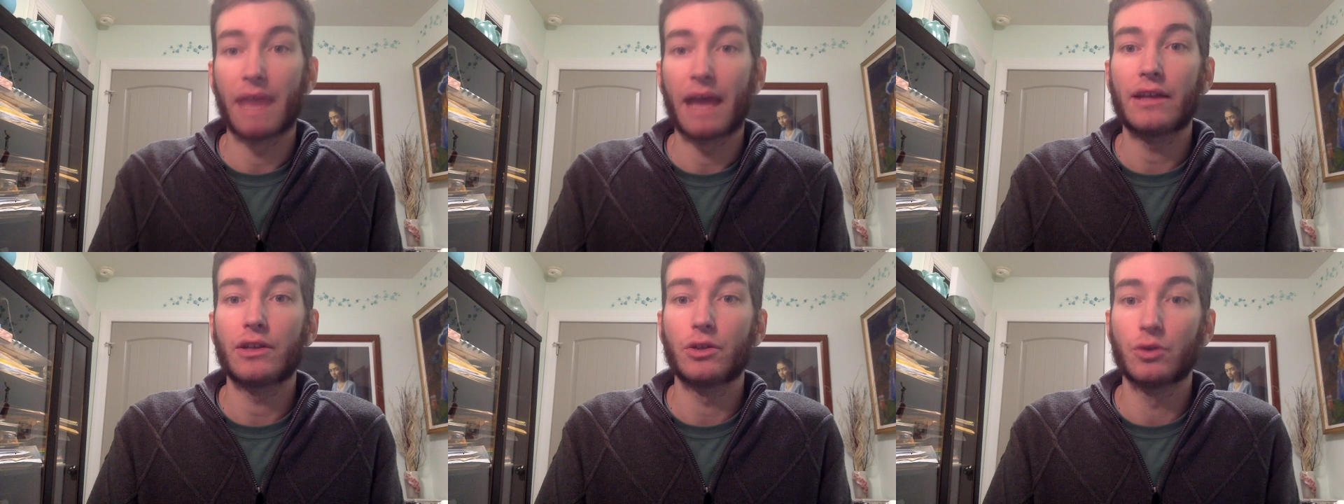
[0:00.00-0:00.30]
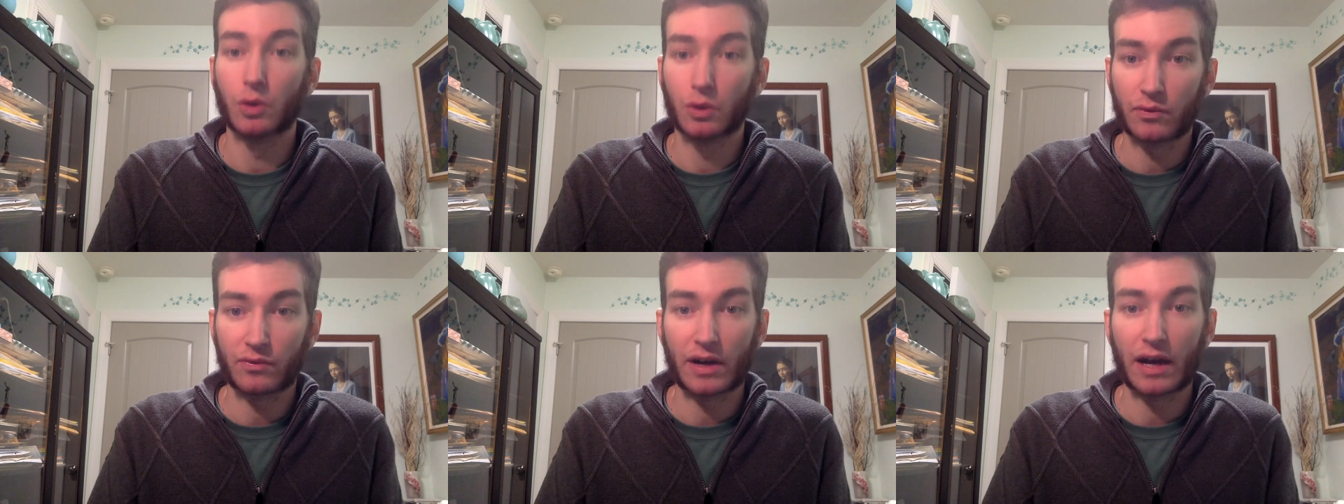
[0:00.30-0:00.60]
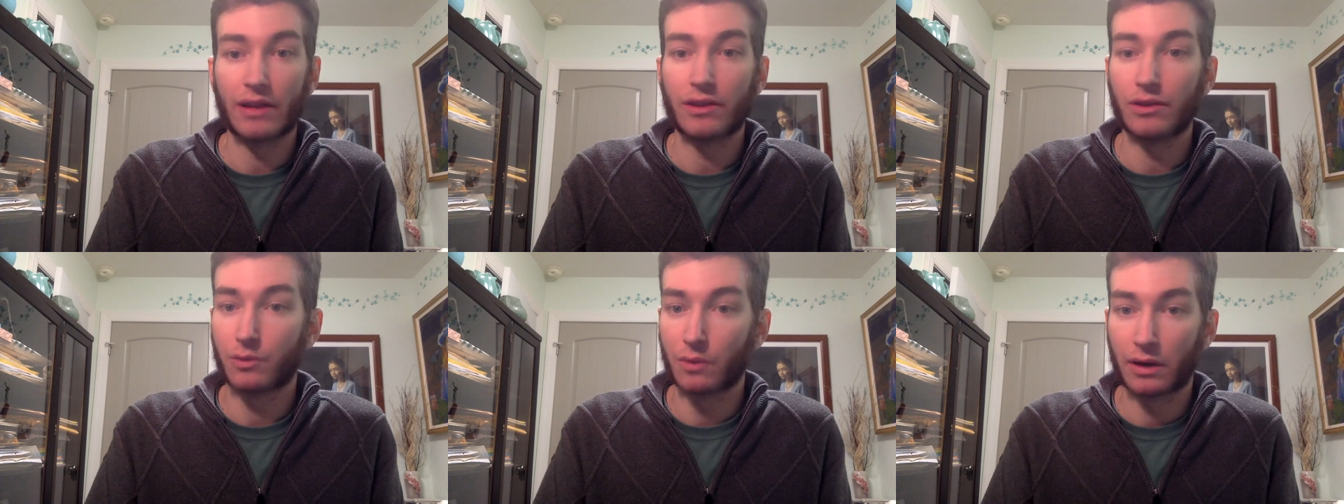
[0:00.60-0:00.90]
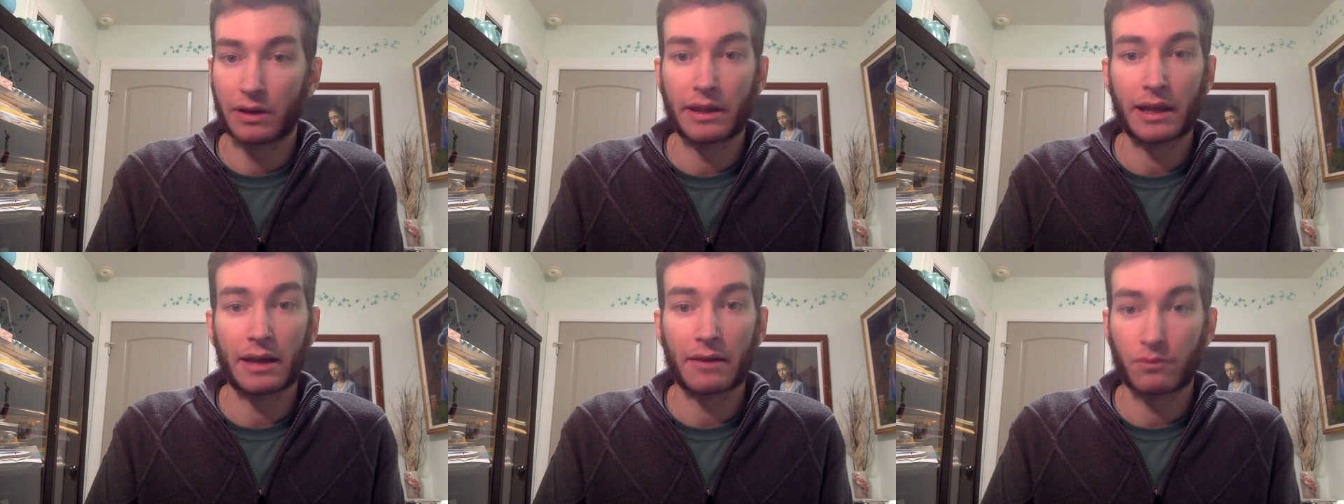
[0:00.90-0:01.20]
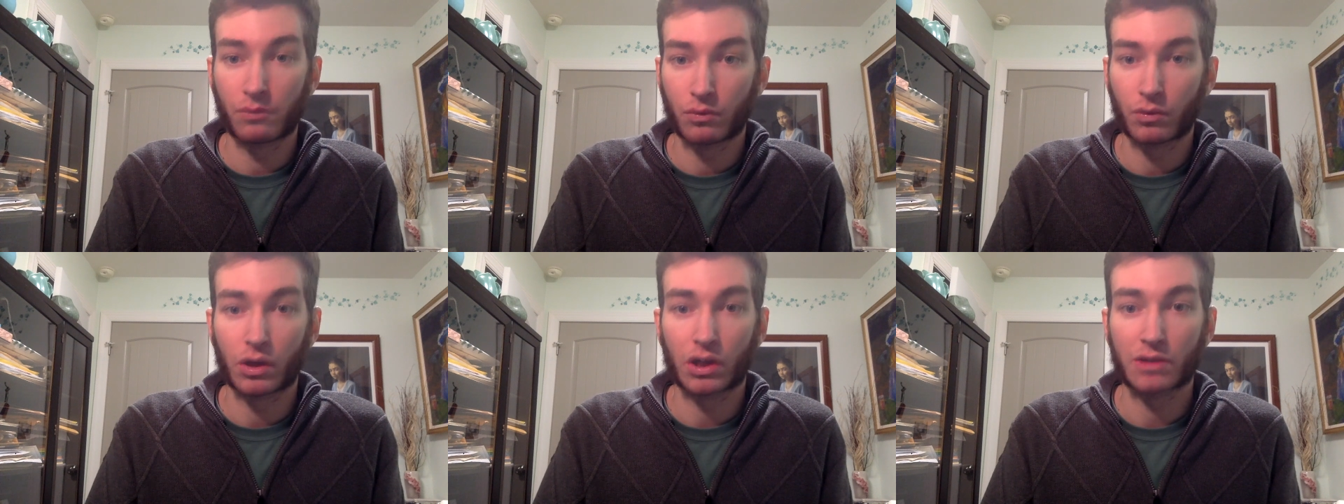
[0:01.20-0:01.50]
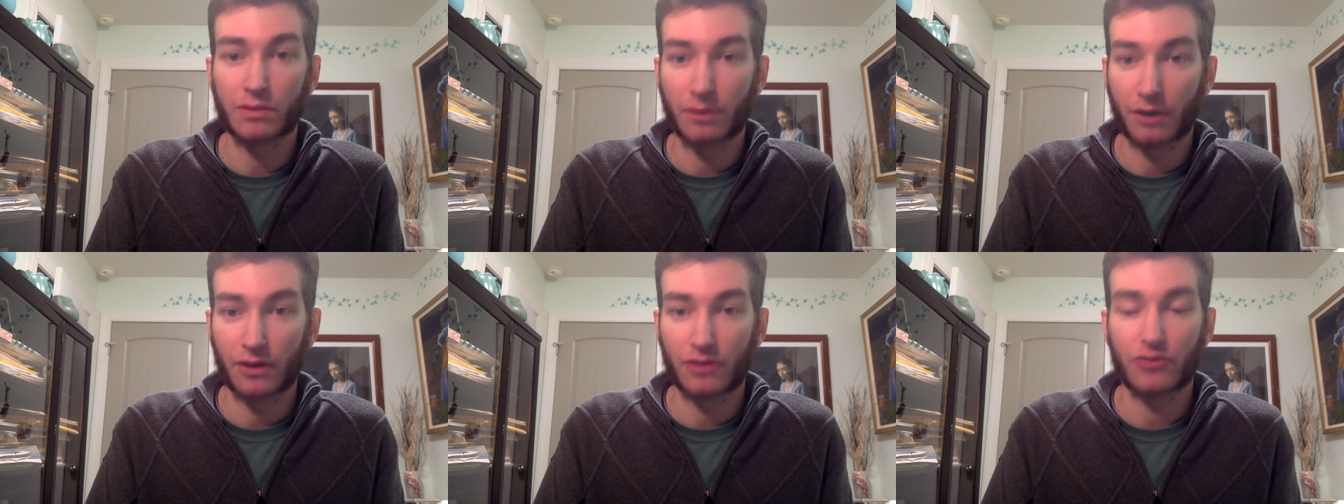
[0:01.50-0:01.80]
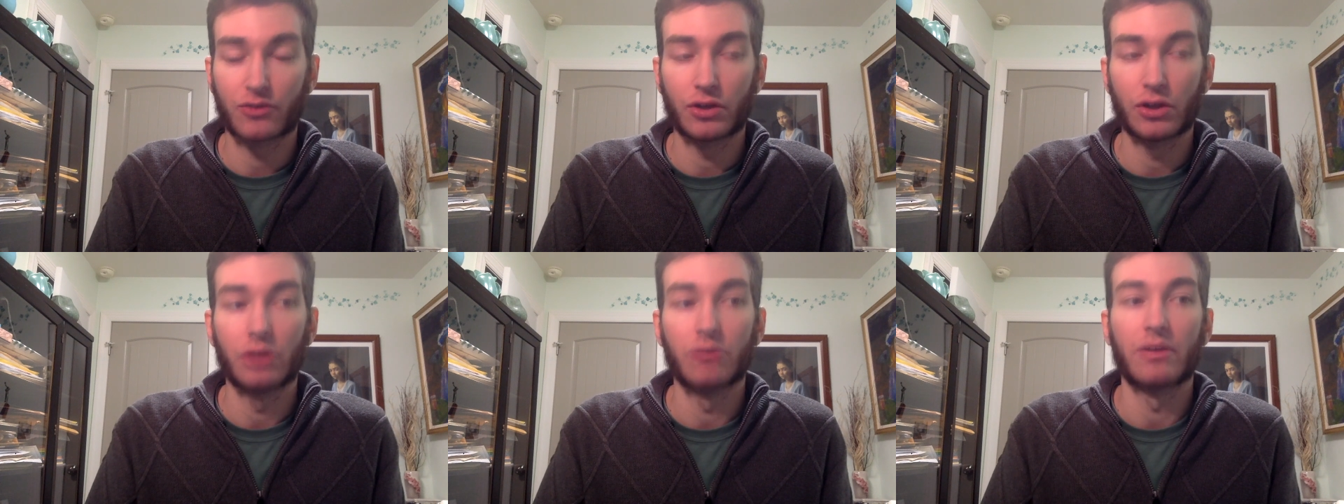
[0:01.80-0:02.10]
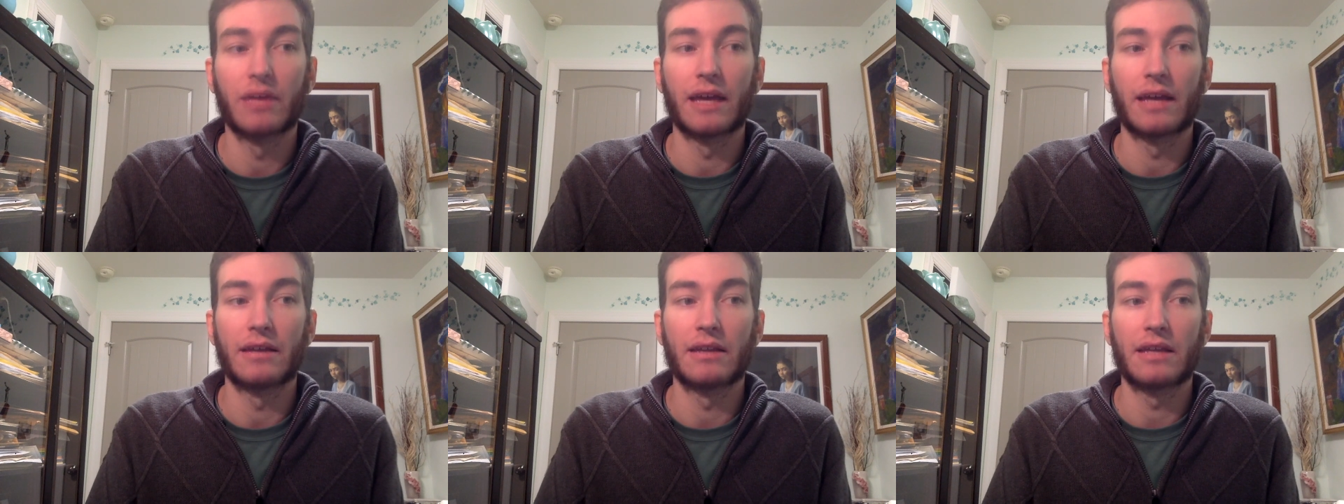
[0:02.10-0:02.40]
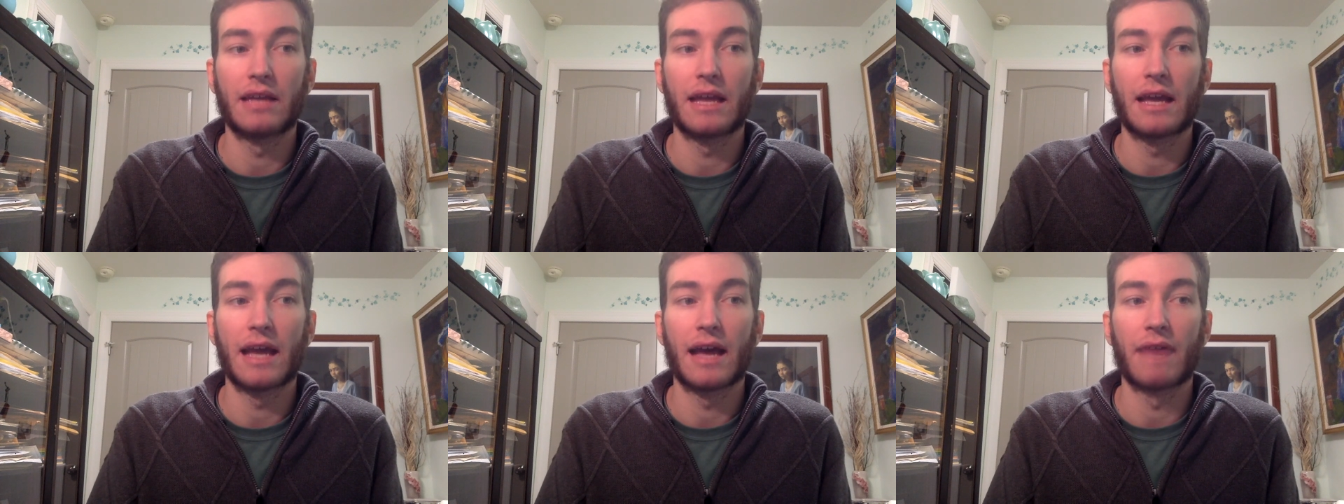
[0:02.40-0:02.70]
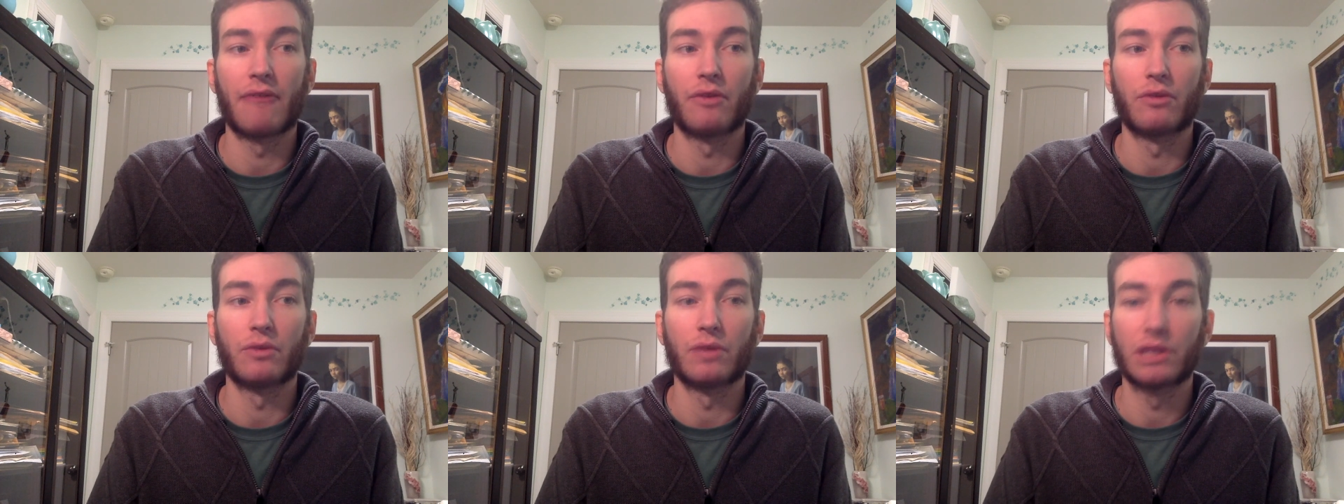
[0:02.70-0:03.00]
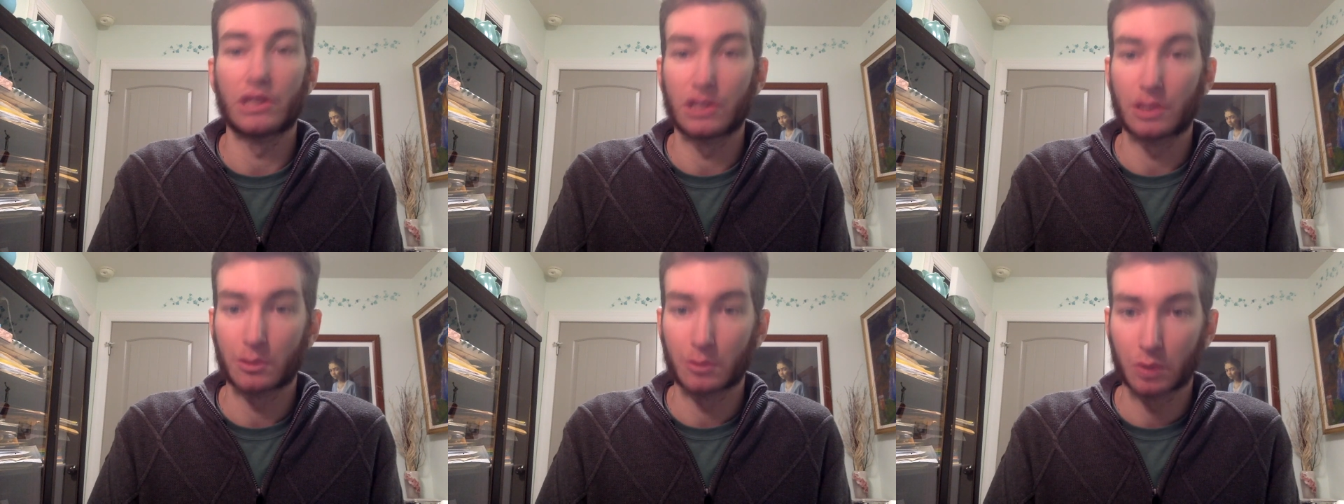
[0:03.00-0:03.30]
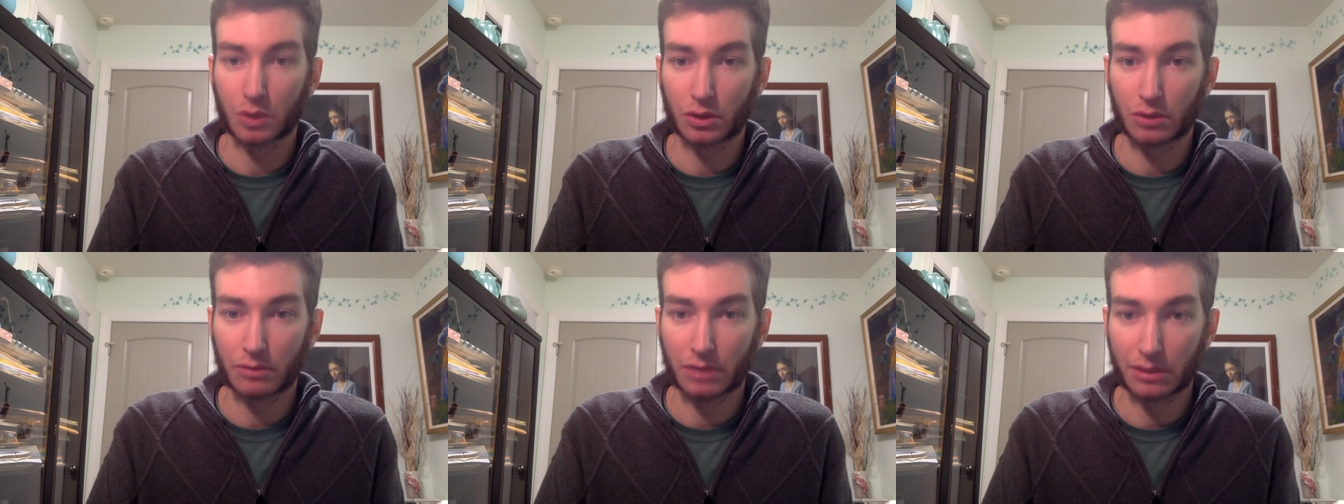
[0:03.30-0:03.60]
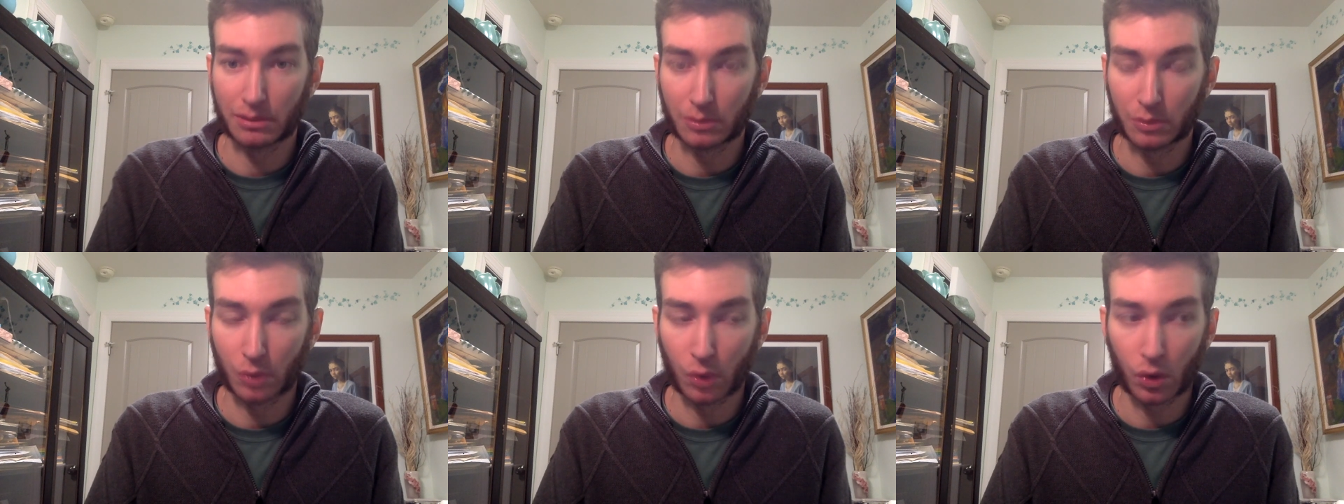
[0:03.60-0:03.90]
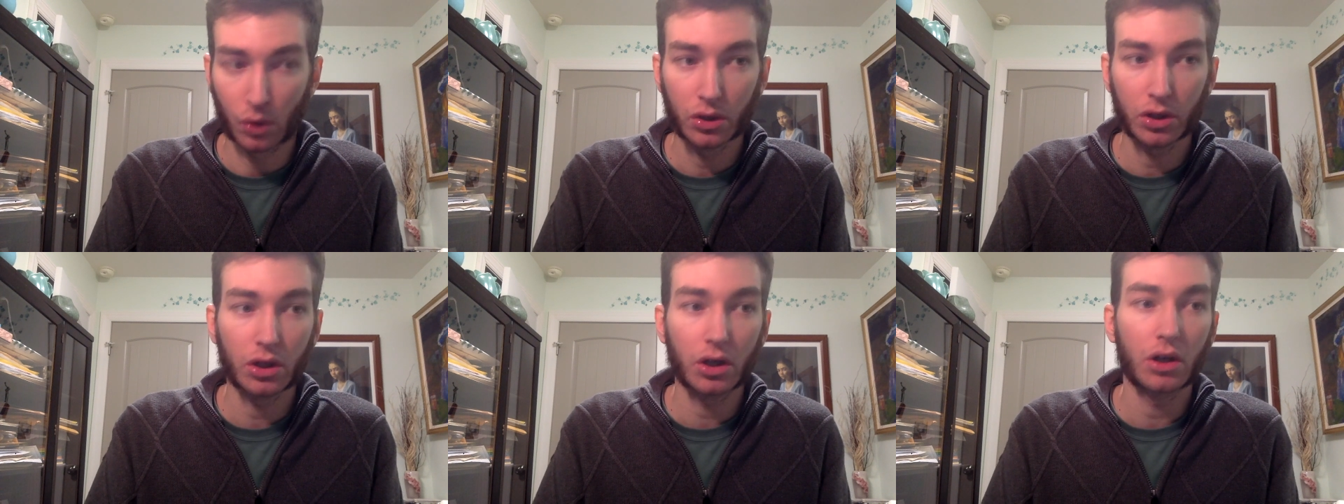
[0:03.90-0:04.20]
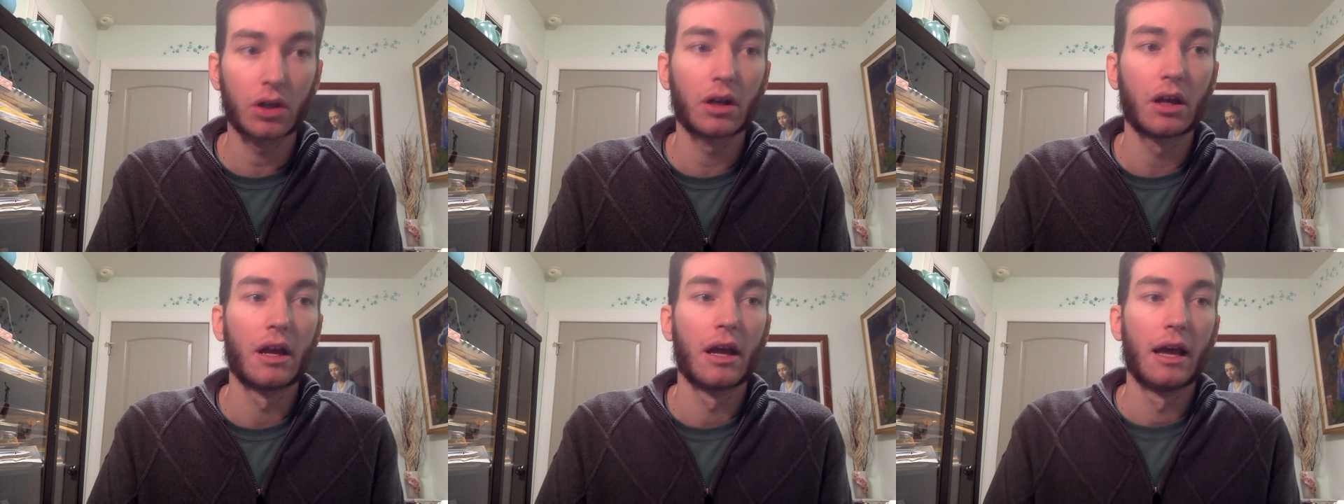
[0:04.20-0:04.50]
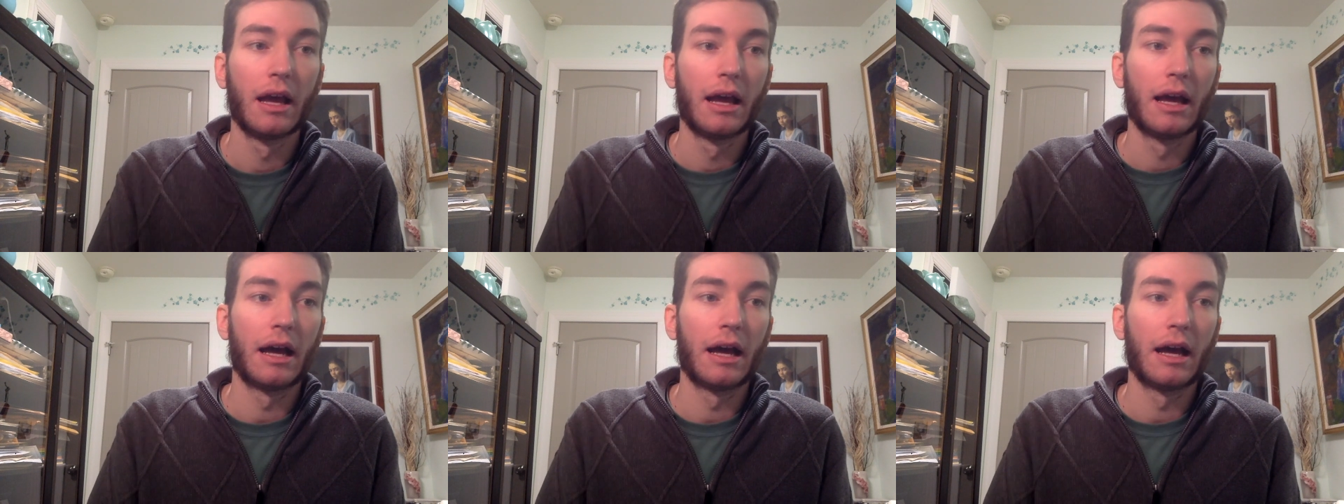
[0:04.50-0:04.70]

that, you will find the one that works best for you, that they have a reasonable minimum order,